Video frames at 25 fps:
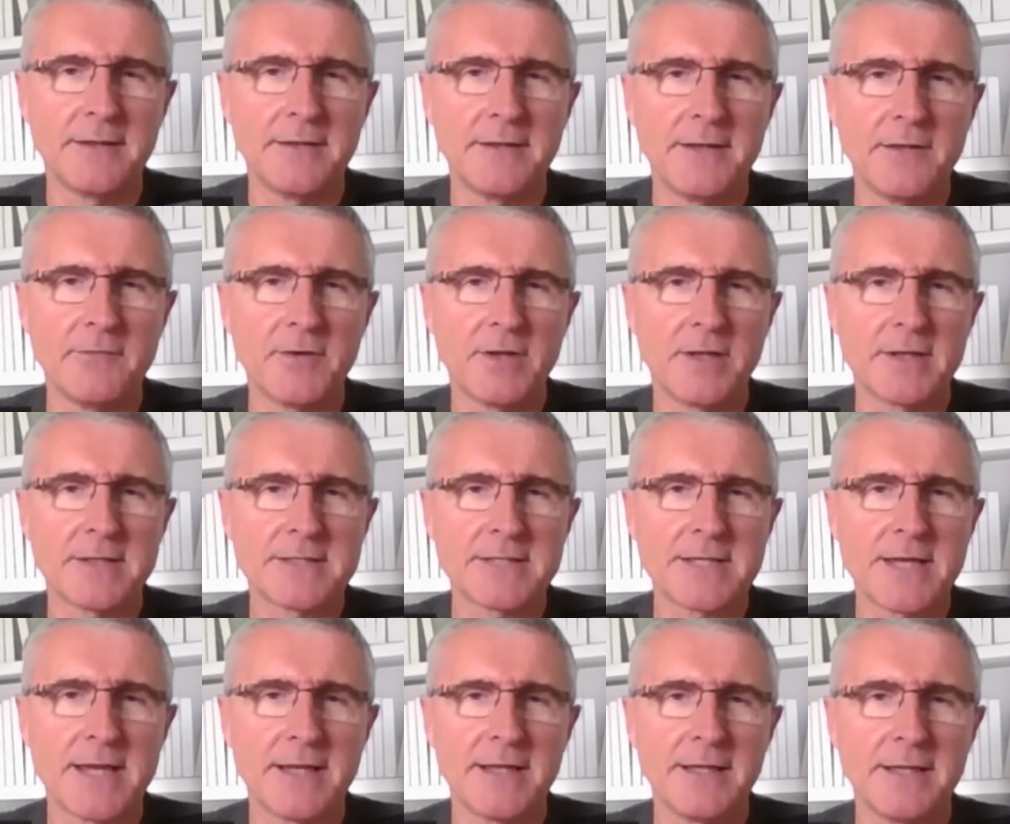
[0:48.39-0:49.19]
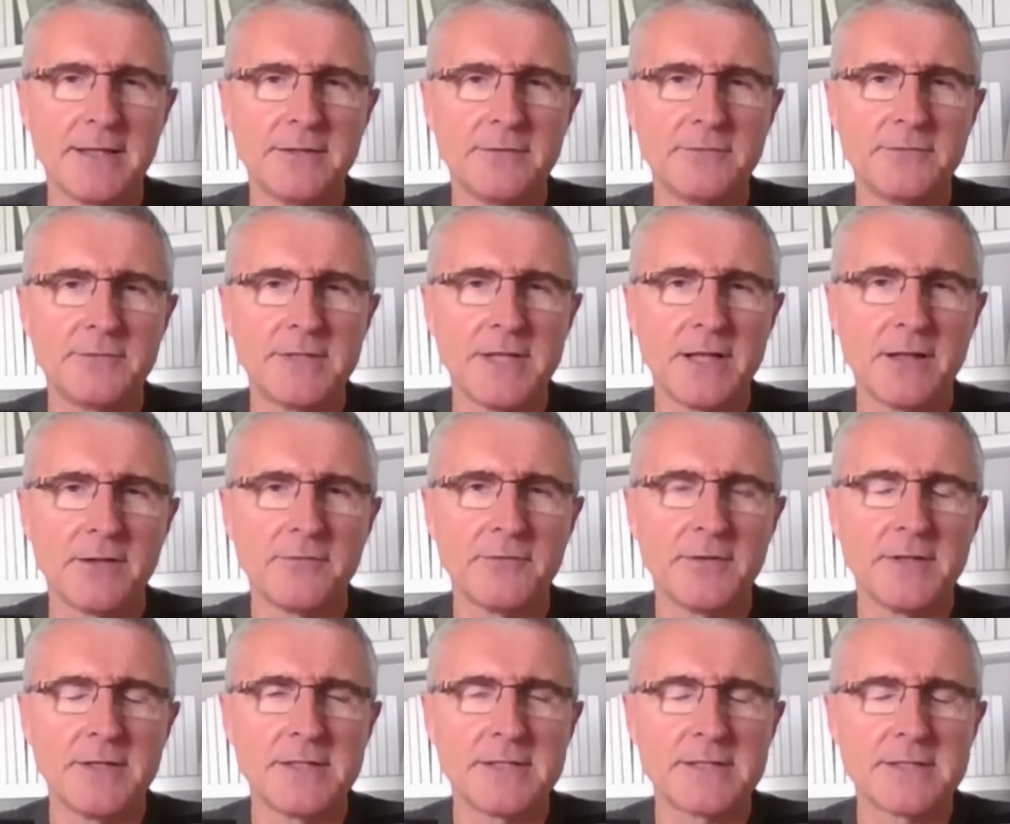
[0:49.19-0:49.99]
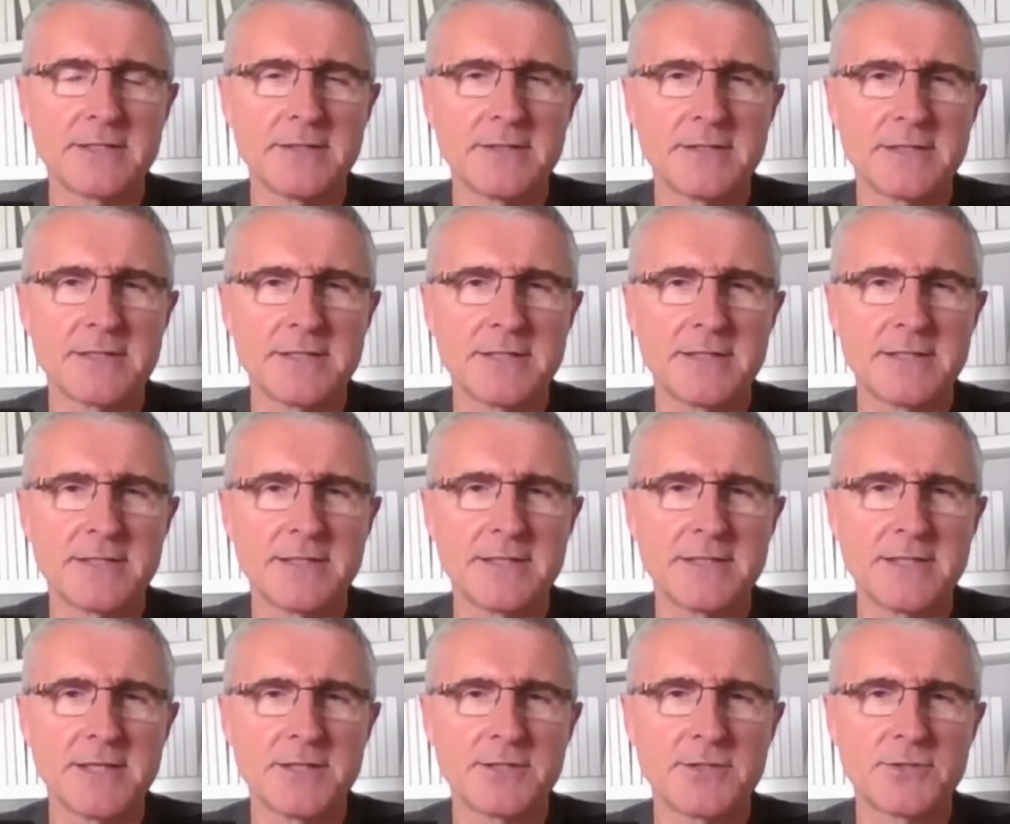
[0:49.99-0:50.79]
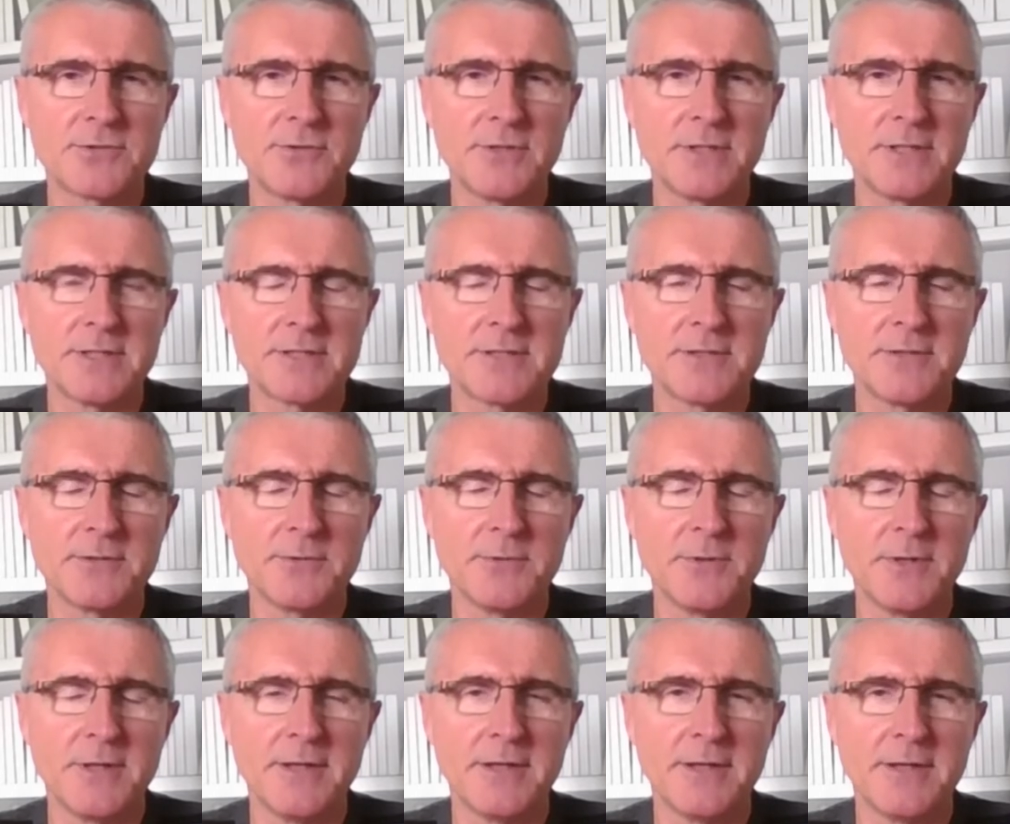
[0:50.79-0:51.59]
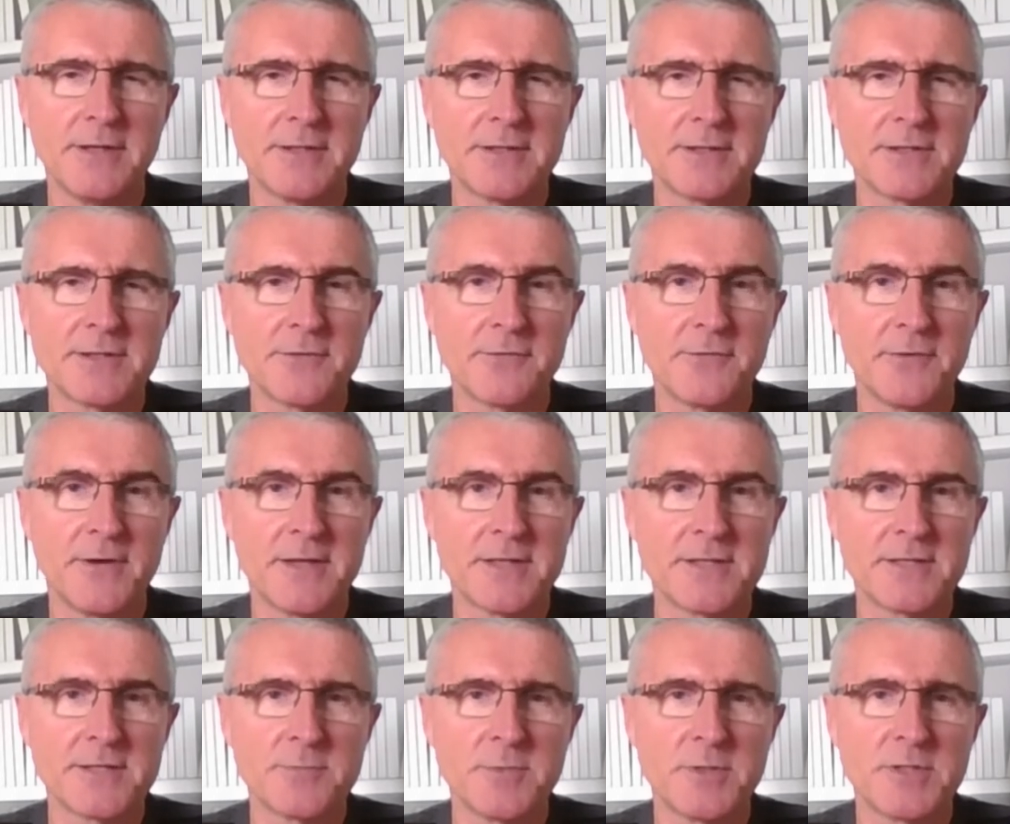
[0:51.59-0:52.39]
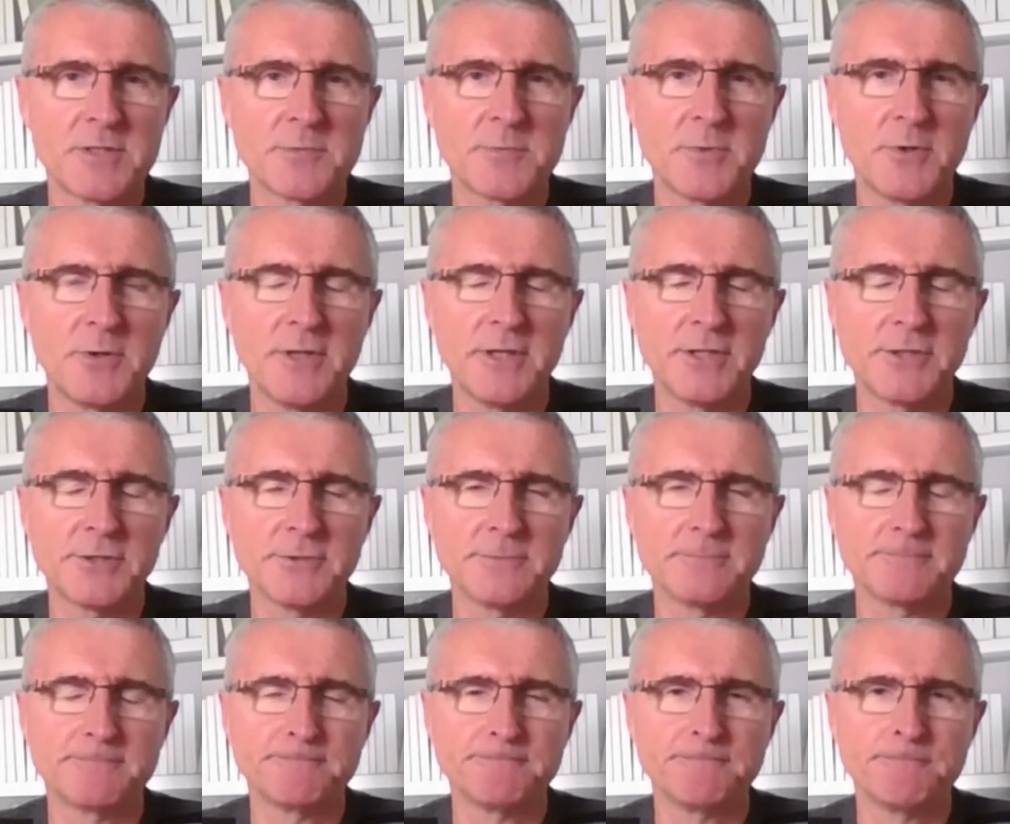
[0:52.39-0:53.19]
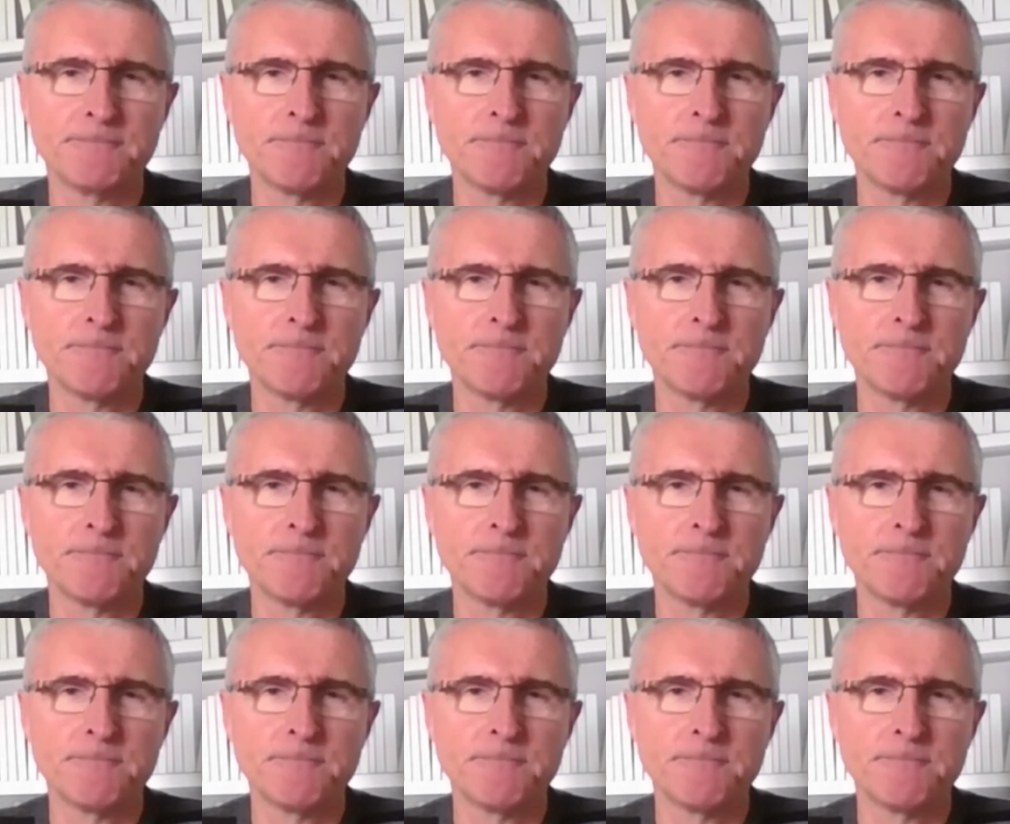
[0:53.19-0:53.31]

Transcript: Never get tired of delving into the city's history to uh, to find some inspiration.